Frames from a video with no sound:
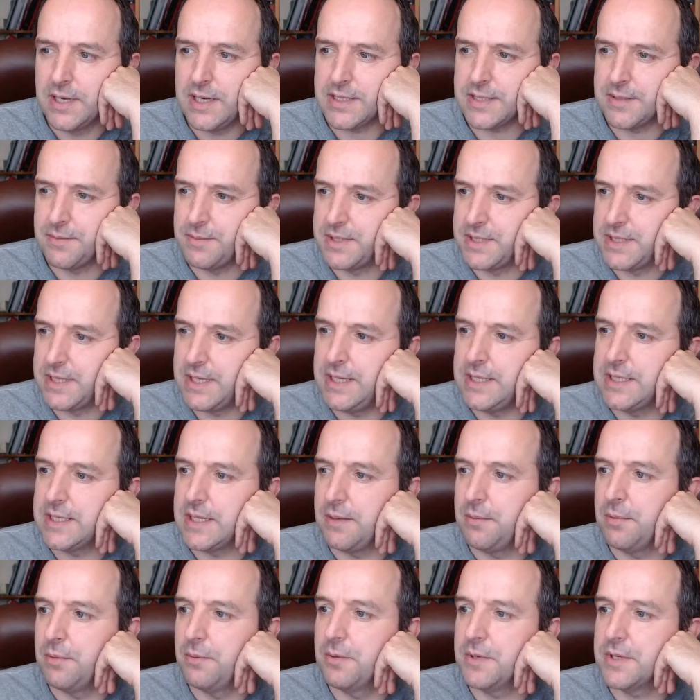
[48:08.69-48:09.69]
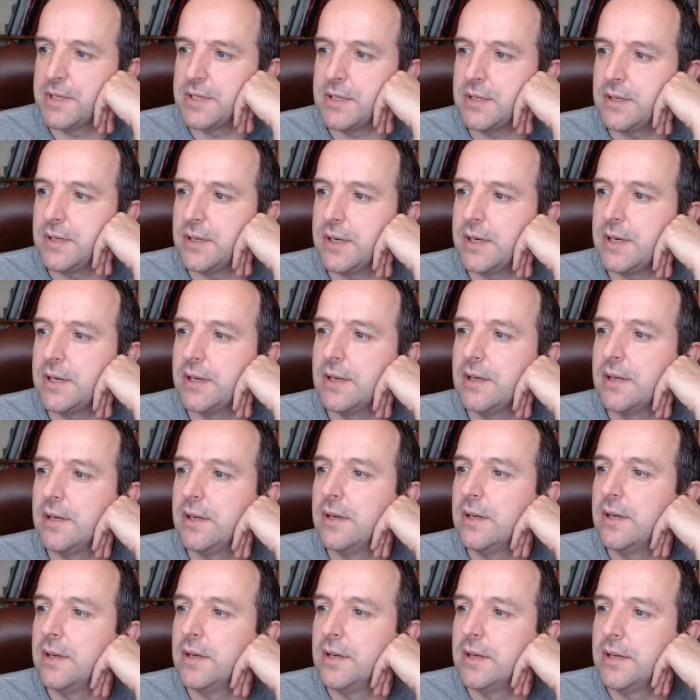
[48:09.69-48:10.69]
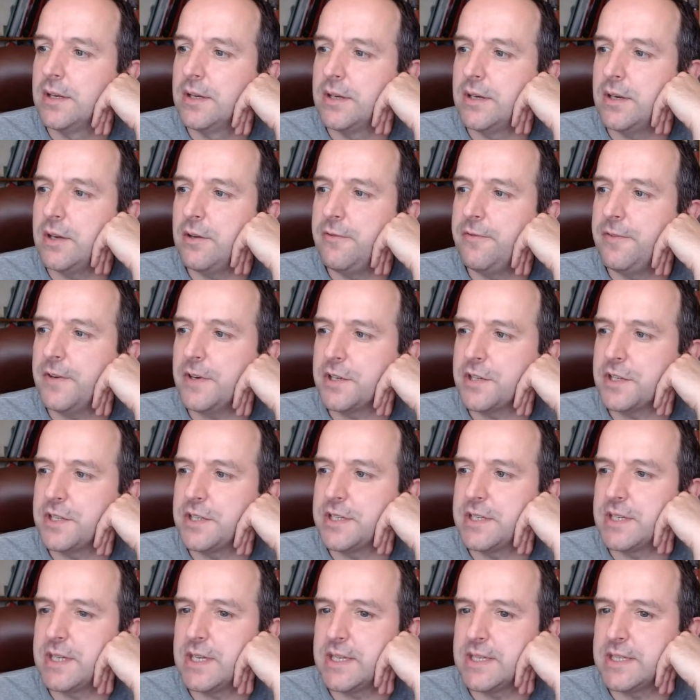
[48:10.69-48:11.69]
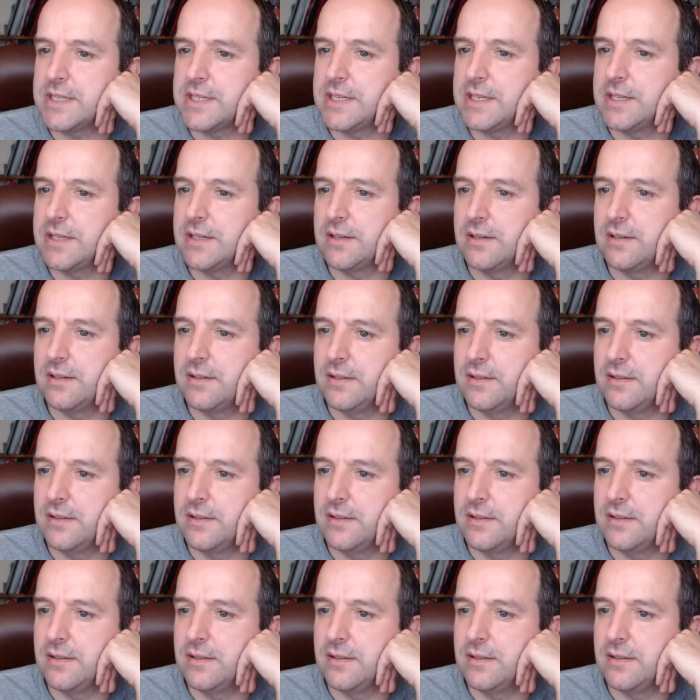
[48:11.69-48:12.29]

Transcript: Has some sticky tape on one side. No functions tested.